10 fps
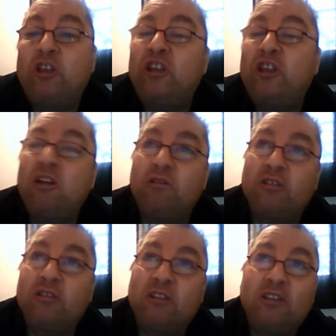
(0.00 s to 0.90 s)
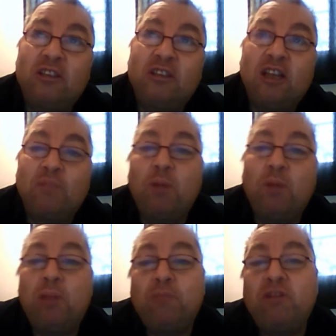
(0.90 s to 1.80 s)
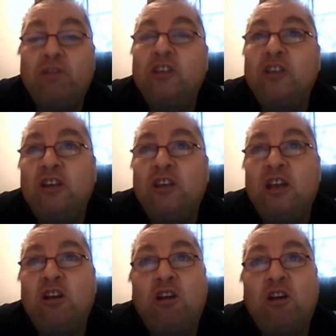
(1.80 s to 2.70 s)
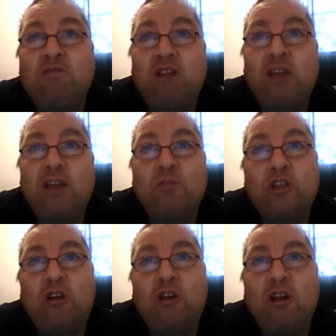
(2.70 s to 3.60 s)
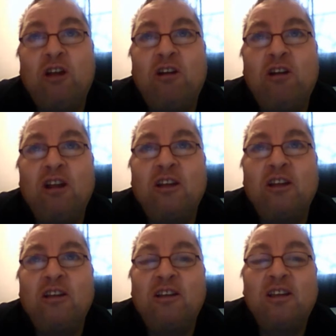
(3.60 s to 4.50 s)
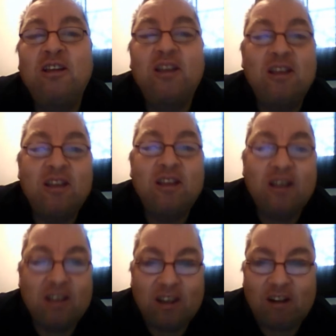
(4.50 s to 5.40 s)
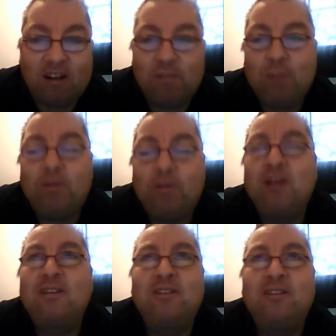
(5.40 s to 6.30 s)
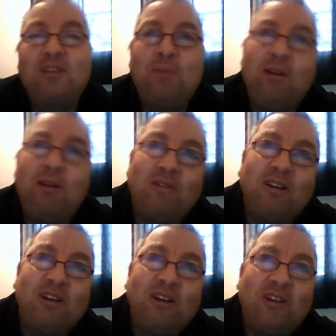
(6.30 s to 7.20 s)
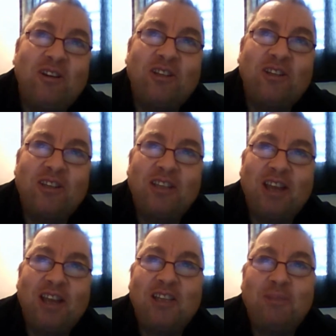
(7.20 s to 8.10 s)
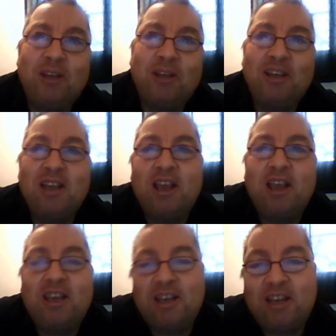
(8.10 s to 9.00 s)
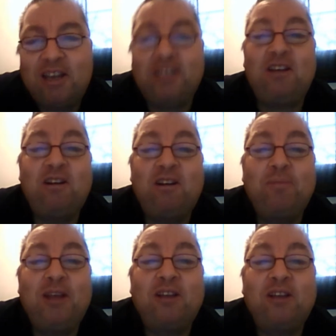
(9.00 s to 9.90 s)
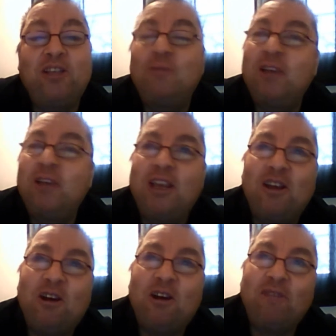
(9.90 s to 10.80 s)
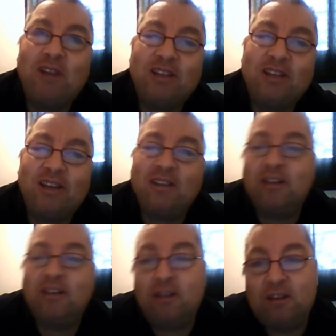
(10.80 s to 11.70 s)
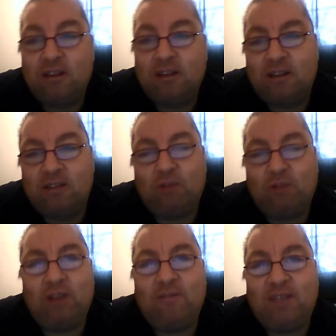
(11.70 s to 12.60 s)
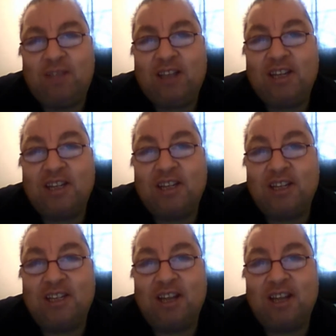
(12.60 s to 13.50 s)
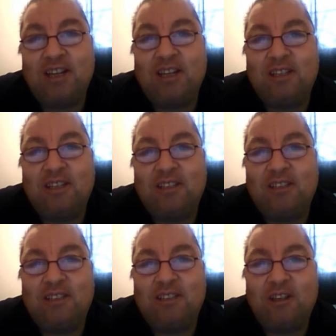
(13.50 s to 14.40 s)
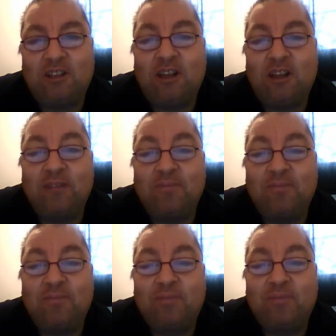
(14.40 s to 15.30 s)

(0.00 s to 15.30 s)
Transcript: which showed as my blood pressure and heart rate were sky high. I remember Simone and the nurse saying to me, you need to calm down so we can get your heart rate down. Well, that's easily said than done.